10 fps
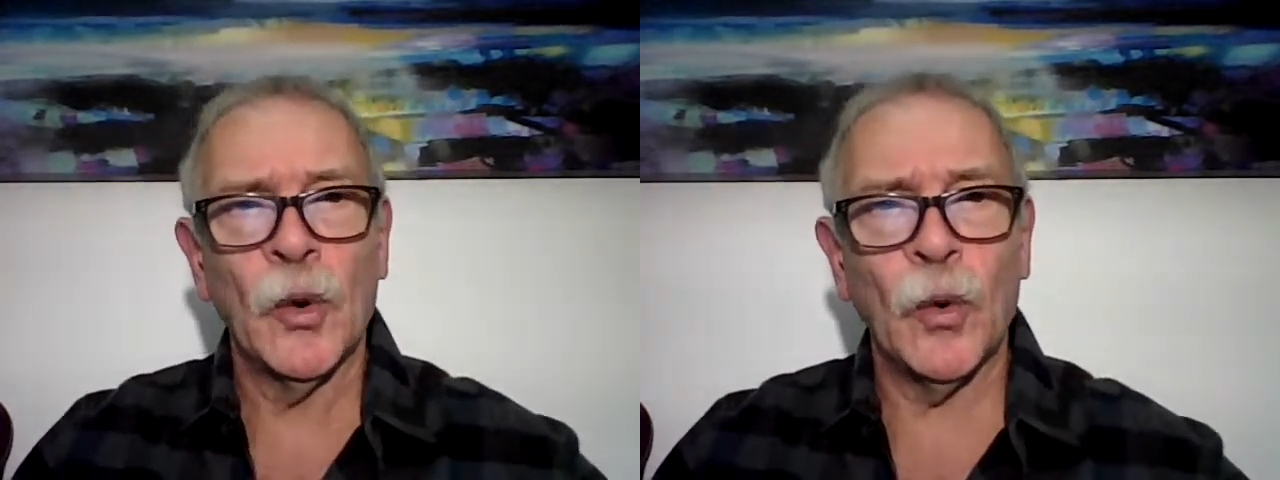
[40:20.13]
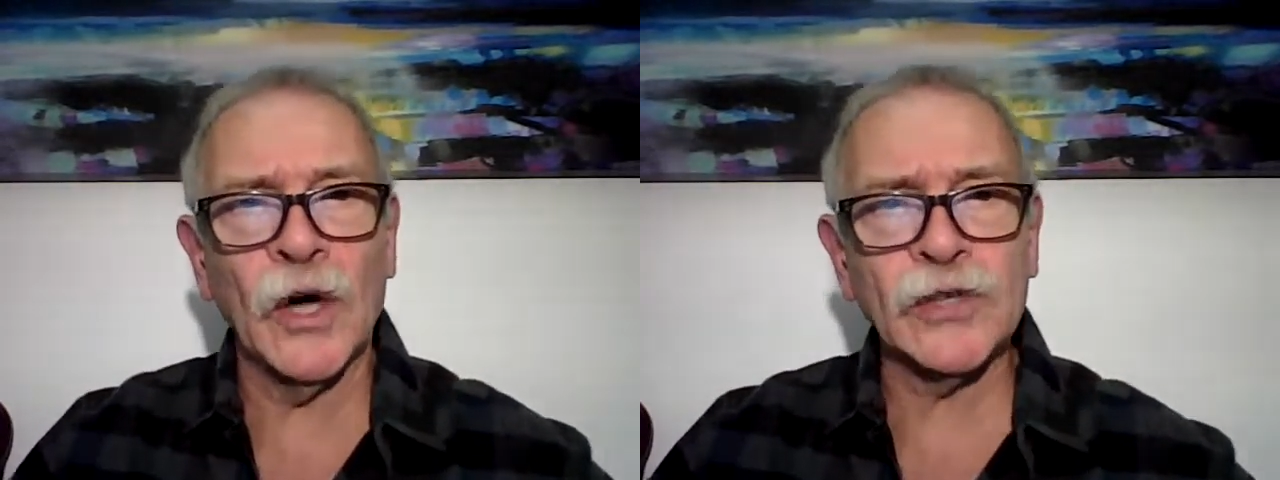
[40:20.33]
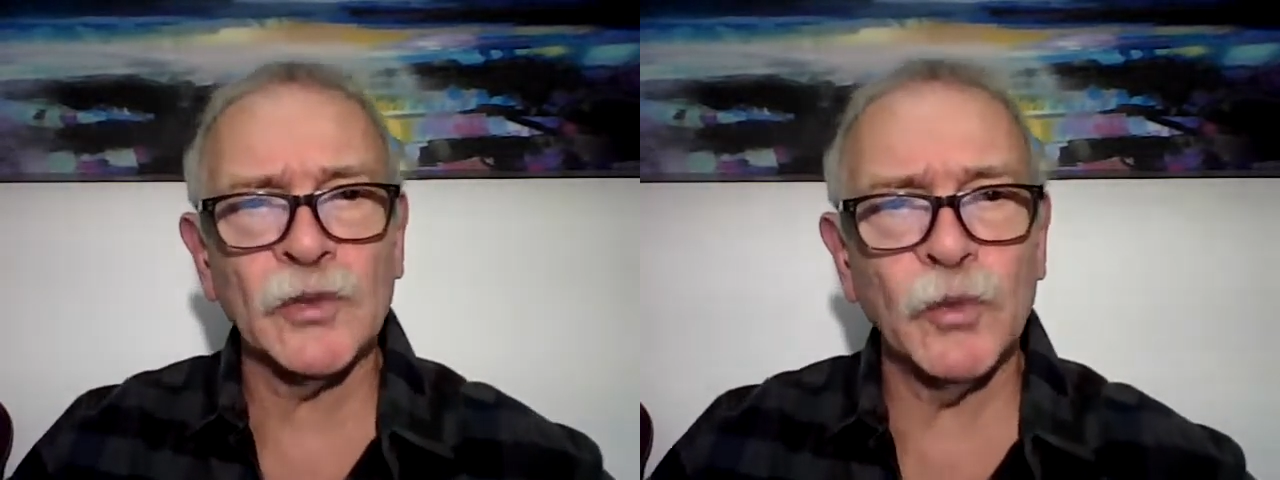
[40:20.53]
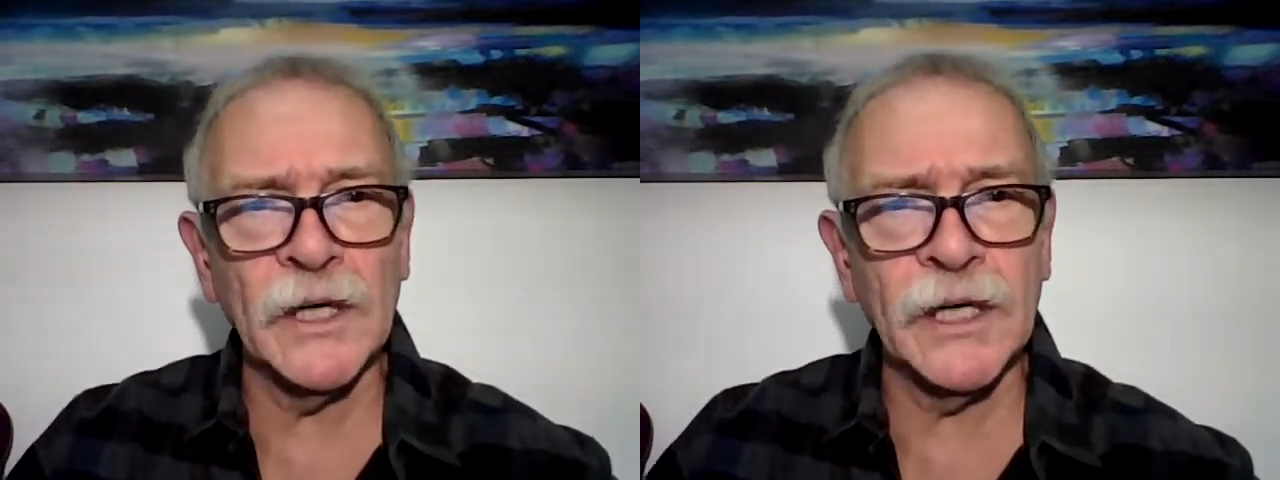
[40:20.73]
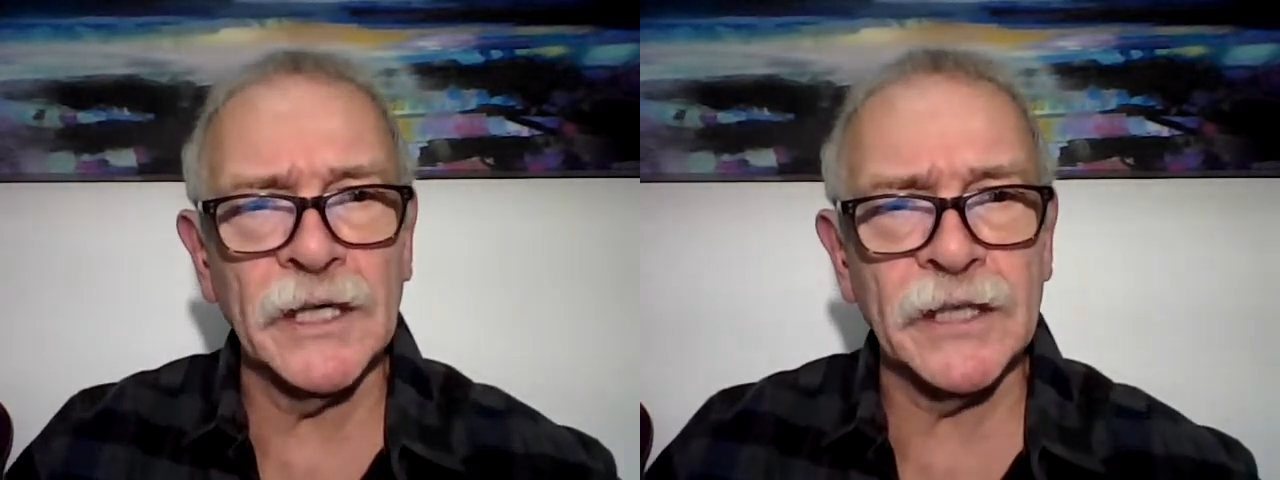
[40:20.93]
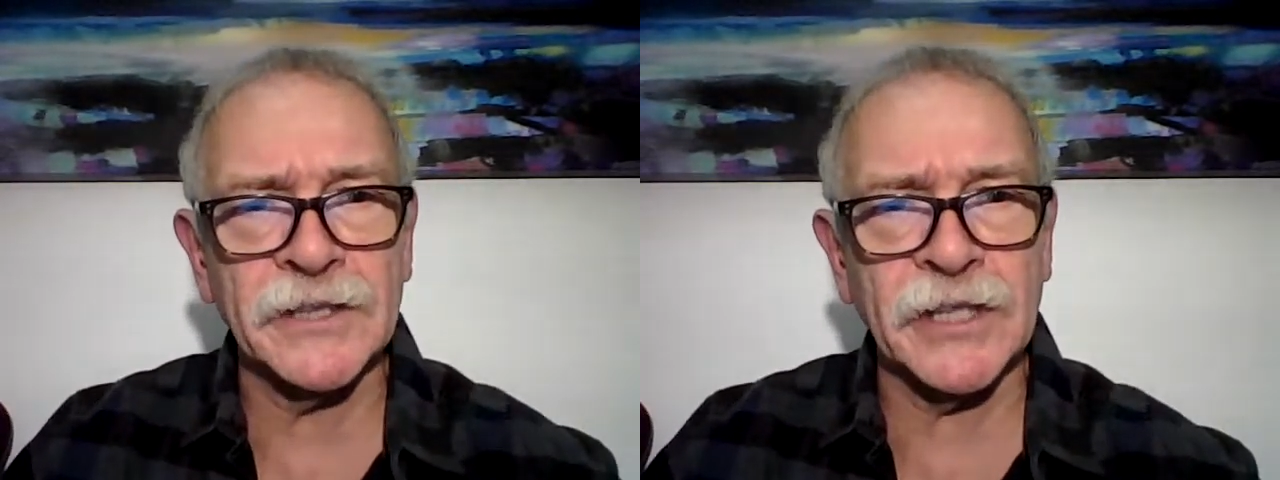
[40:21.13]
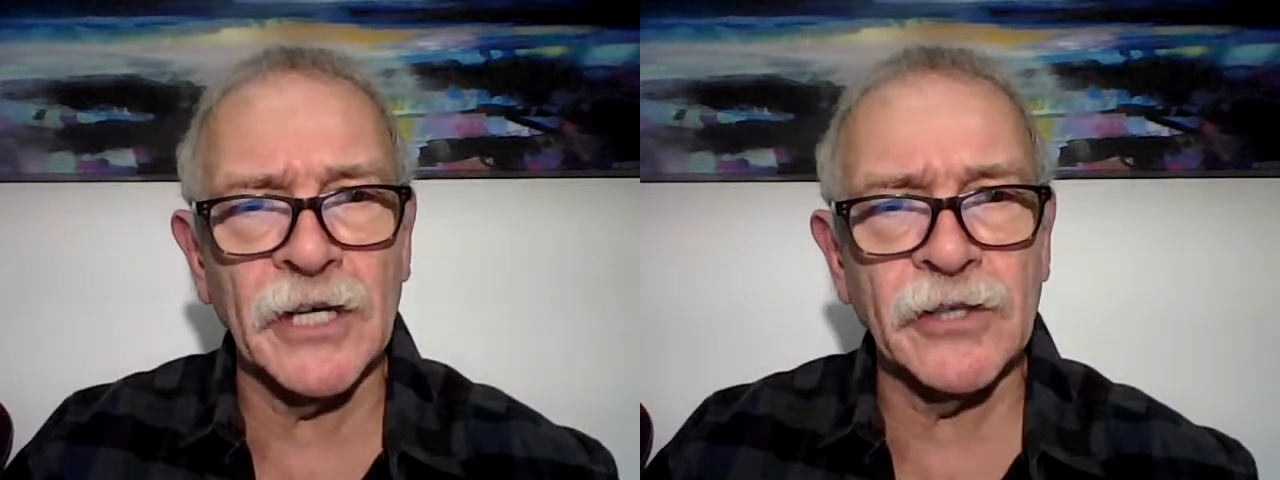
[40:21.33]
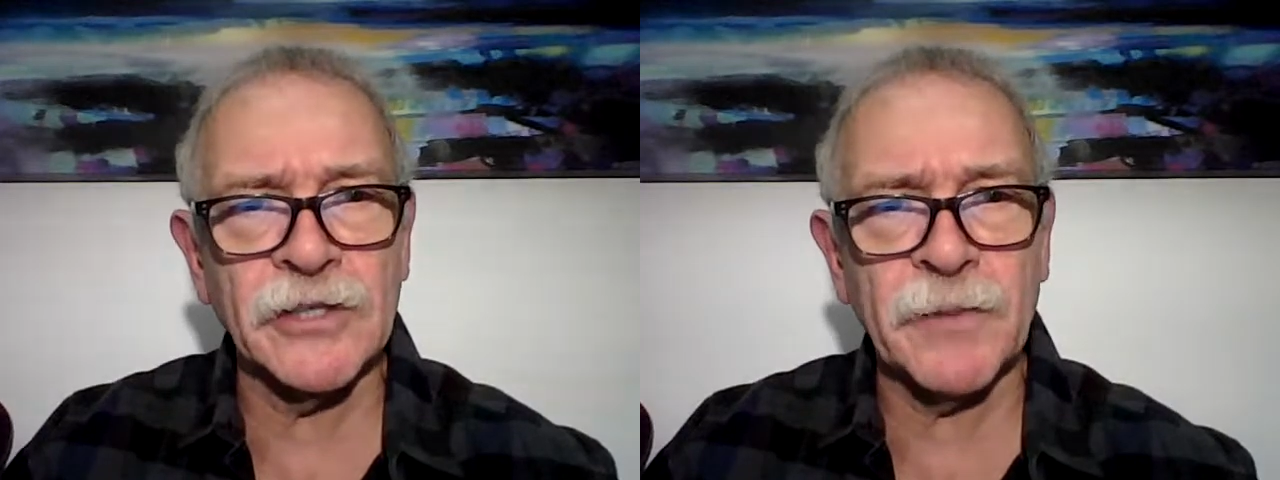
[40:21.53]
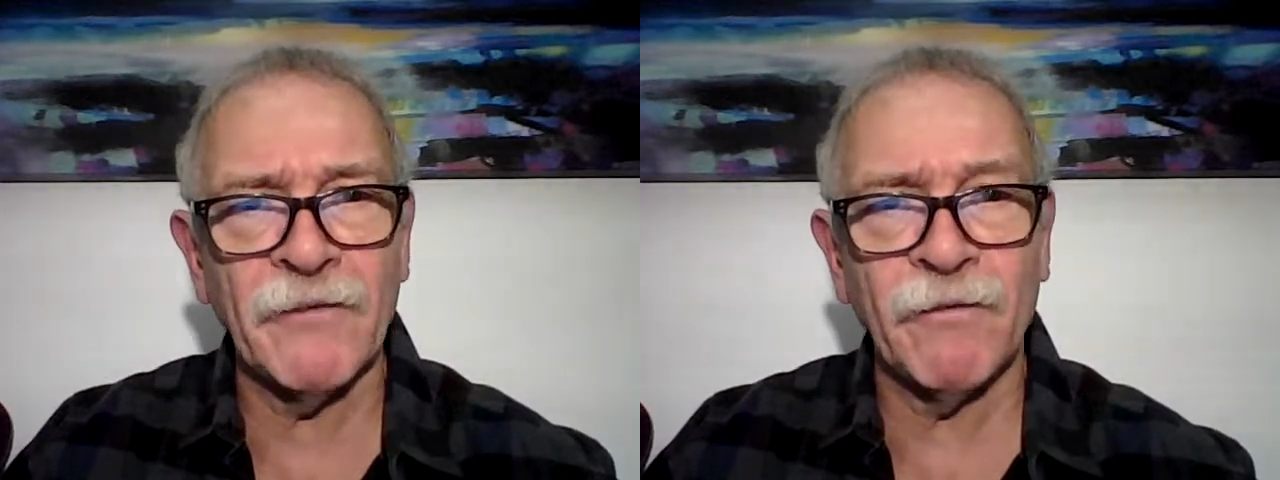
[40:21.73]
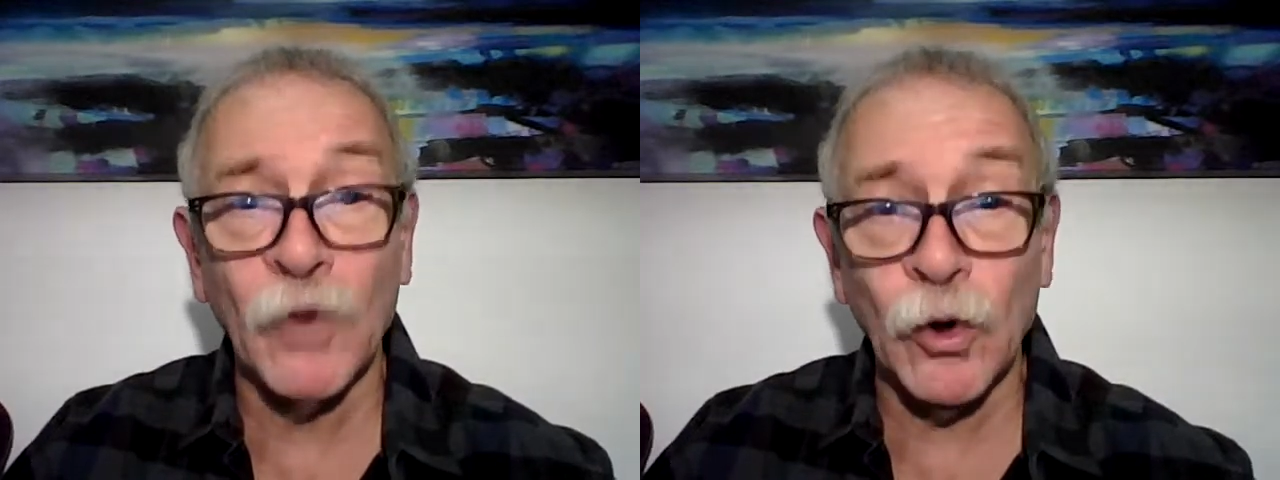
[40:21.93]
What word goes
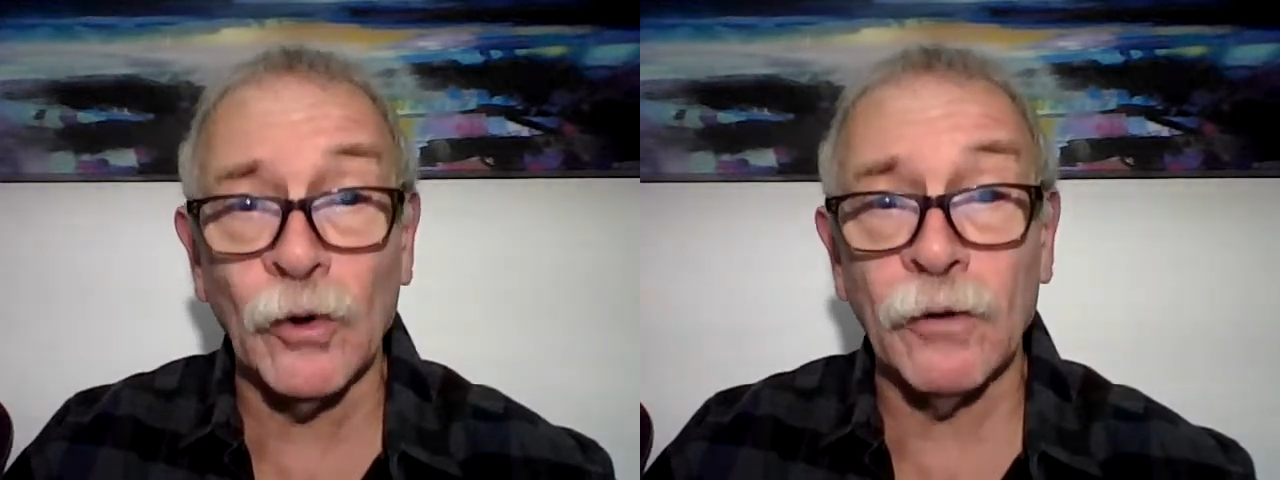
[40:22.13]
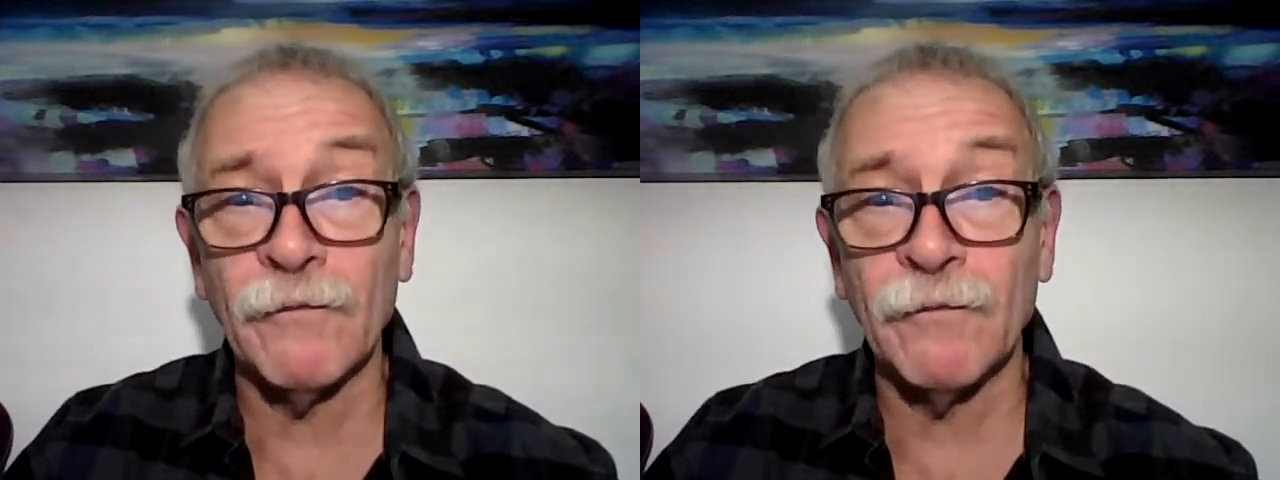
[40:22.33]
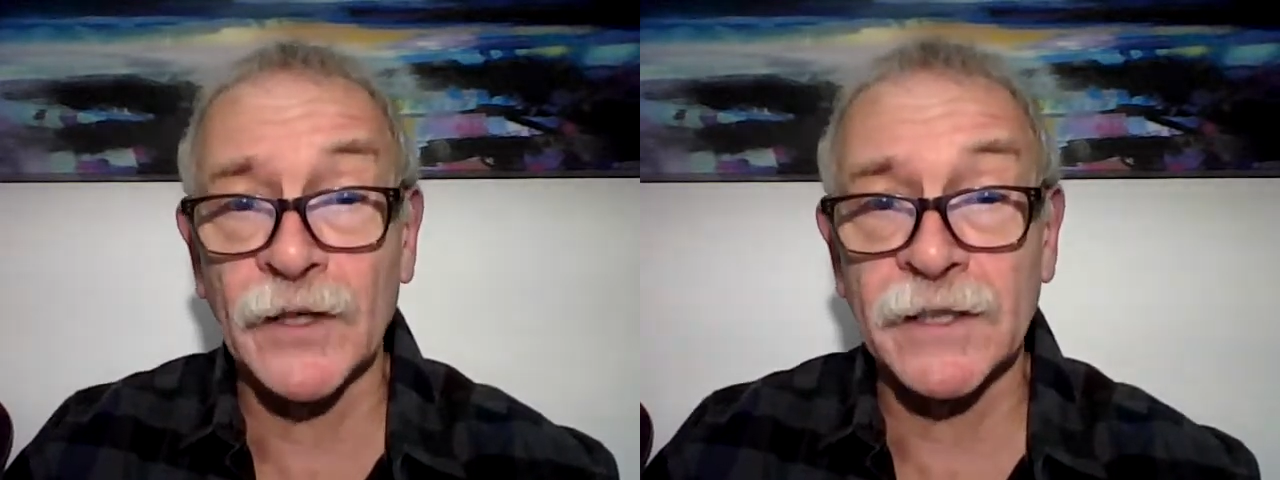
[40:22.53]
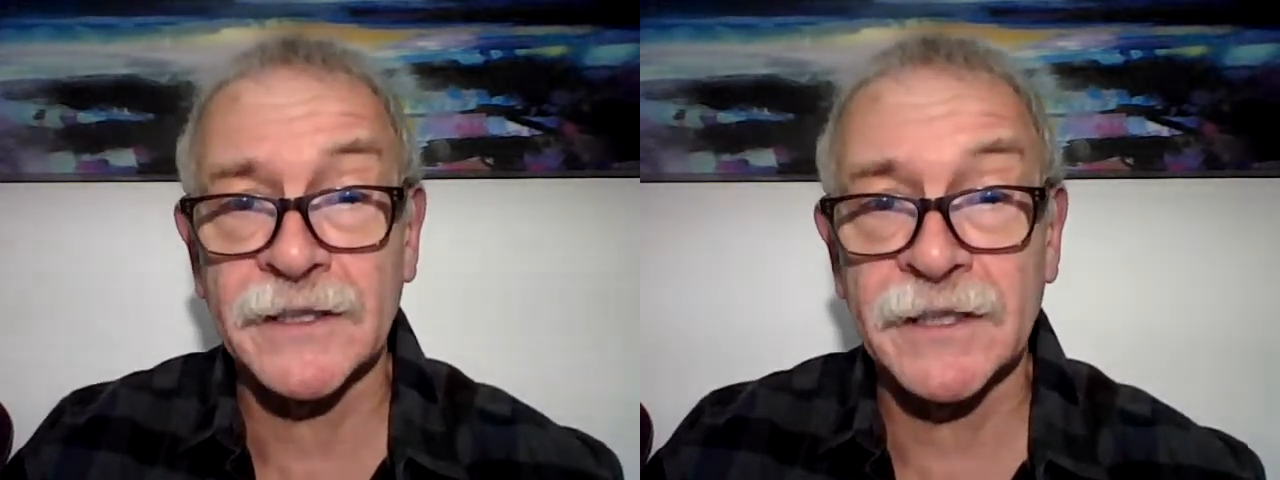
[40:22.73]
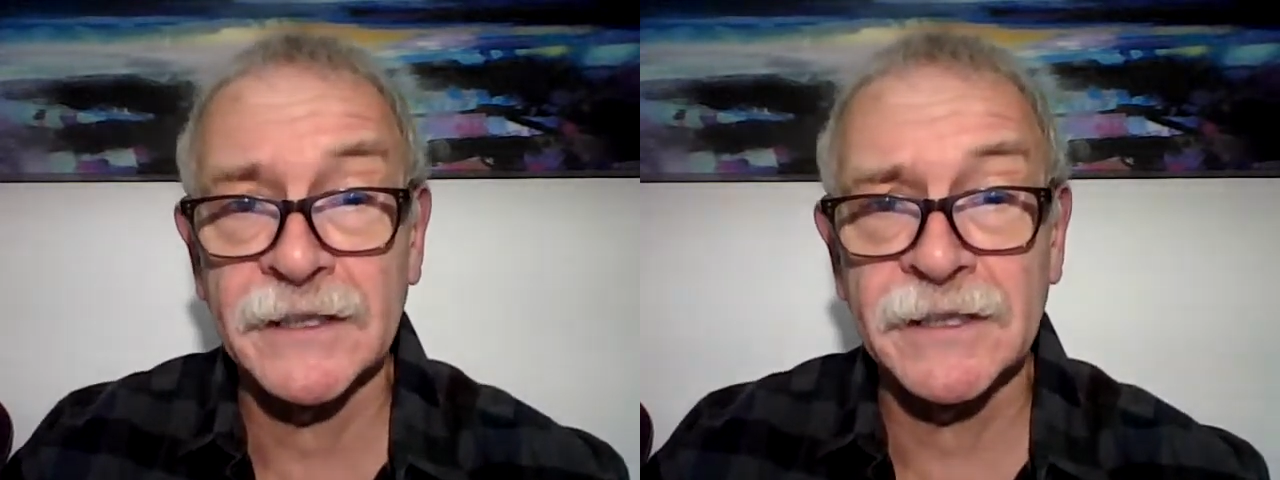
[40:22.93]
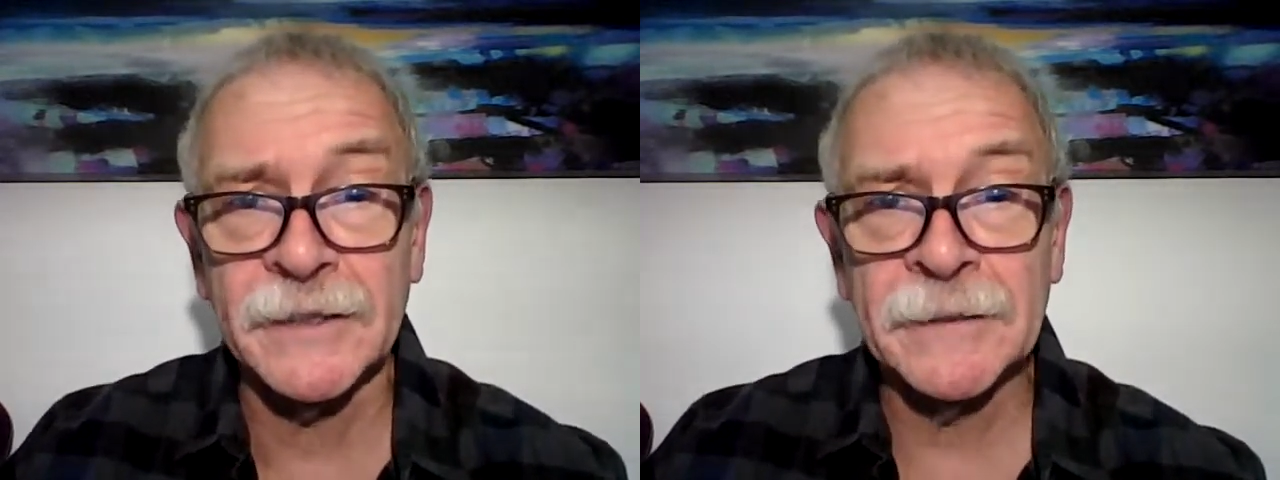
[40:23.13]
before verses